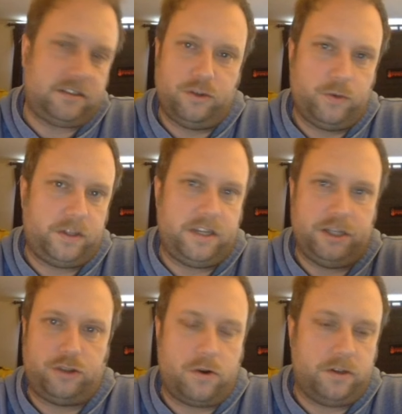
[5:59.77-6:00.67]
to do with the
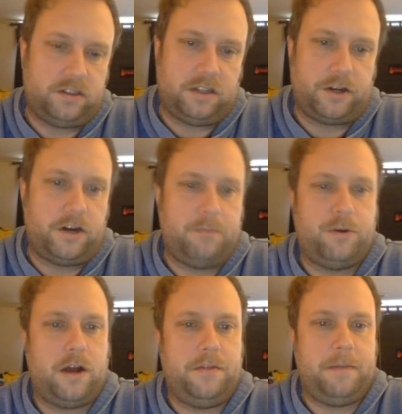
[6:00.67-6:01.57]
insurance that they're going to put
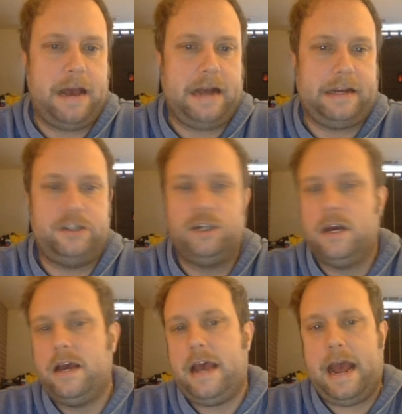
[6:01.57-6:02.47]
on the package,
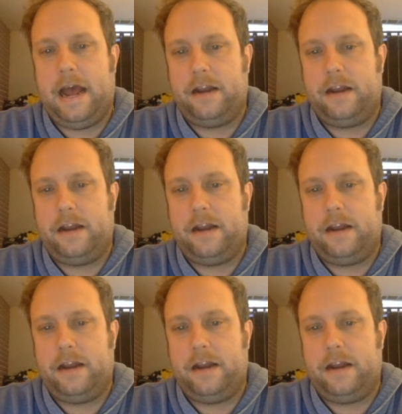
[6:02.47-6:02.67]
and